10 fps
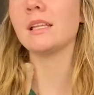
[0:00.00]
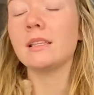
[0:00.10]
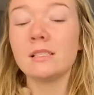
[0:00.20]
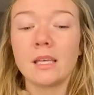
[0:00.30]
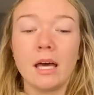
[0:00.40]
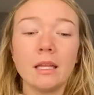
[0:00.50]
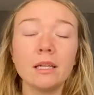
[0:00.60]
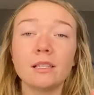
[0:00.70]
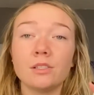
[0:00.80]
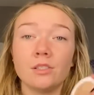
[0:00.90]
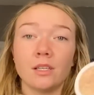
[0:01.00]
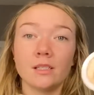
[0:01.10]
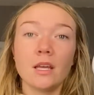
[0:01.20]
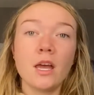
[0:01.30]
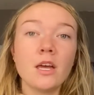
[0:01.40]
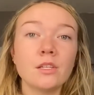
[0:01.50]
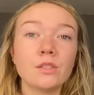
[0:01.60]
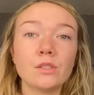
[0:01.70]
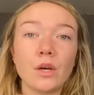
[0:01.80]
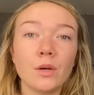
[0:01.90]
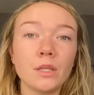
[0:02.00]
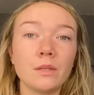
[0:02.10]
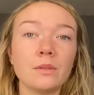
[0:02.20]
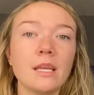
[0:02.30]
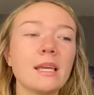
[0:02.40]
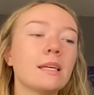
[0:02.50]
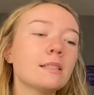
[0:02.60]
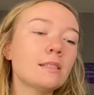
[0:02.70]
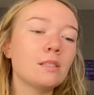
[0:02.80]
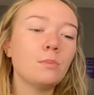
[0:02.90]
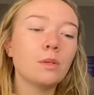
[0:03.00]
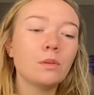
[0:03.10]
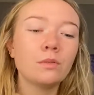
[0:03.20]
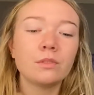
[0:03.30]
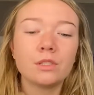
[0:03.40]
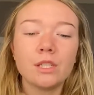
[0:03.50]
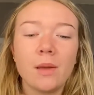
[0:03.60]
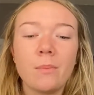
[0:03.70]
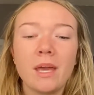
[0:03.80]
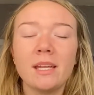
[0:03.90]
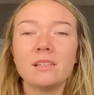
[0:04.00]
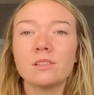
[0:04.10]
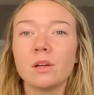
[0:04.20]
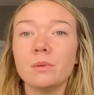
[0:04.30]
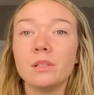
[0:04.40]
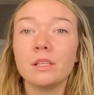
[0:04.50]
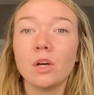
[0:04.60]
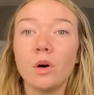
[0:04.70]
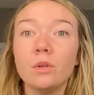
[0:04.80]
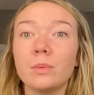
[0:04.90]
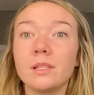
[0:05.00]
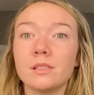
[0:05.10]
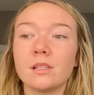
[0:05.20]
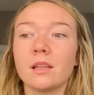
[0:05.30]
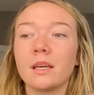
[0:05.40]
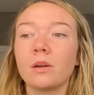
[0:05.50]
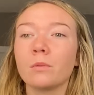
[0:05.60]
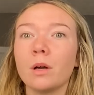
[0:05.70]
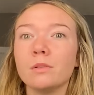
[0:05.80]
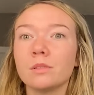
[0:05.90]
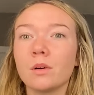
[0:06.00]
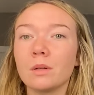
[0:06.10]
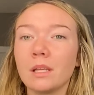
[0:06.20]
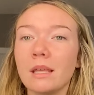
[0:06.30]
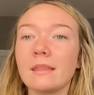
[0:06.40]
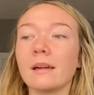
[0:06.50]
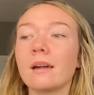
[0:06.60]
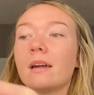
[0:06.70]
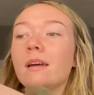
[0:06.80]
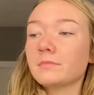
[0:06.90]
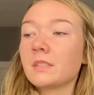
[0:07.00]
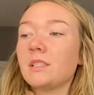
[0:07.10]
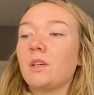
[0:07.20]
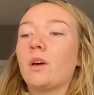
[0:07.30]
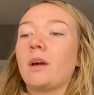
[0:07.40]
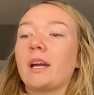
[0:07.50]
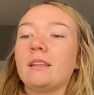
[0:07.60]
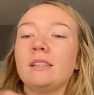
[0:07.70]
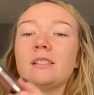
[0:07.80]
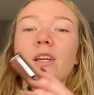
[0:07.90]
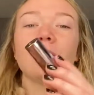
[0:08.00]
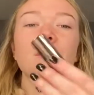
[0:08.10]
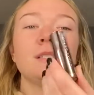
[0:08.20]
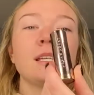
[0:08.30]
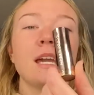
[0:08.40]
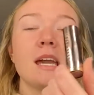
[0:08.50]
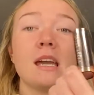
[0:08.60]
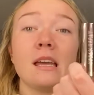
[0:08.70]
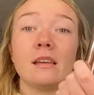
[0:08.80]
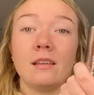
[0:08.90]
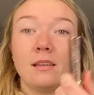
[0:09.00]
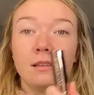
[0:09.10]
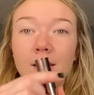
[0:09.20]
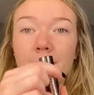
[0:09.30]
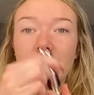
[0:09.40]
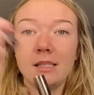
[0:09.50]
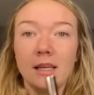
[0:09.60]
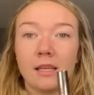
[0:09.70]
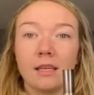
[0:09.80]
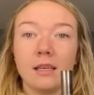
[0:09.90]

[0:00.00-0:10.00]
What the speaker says: And this color is just so unique. It's this beautiful champagne. It's not really gold, but it's not like a rose gold either. So I got this Urban Decay lipstick.